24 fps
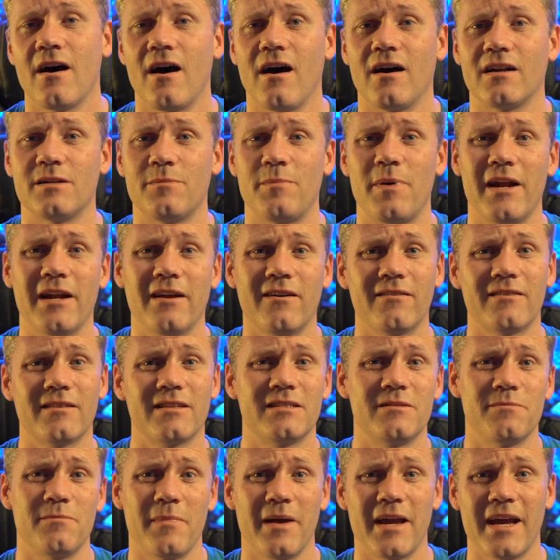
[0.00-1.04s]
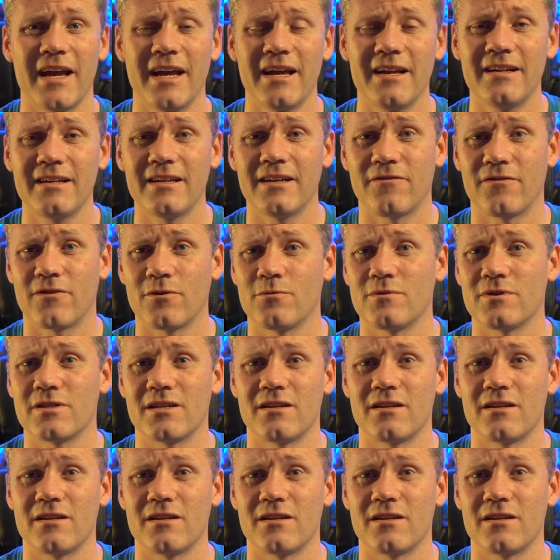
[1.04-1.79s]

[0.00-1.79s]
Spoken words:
Depending on the demand, if there was